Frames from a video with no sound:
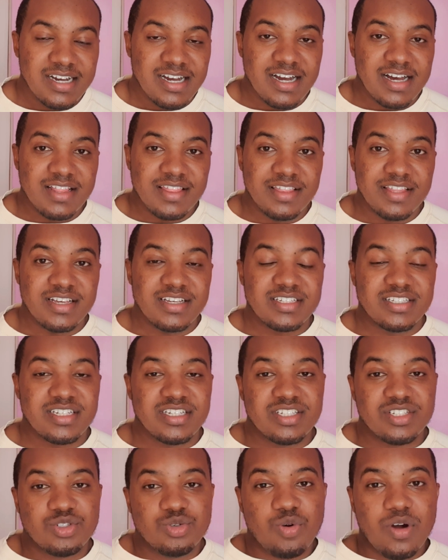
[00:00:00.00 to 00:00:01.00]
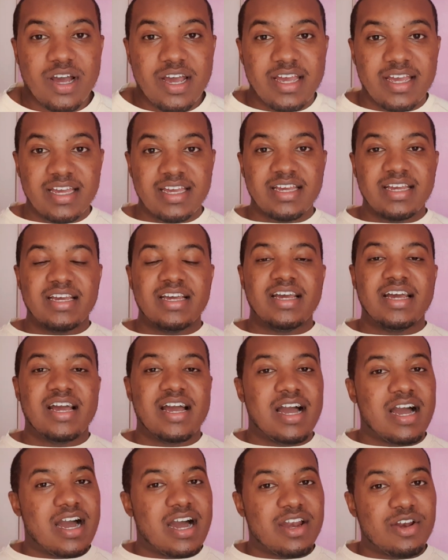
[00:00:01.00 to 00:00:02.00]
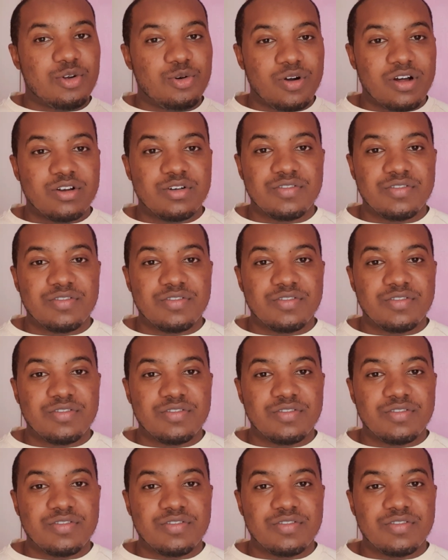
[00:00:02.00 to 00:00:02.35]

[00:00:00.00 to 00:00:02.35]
and this is why, and one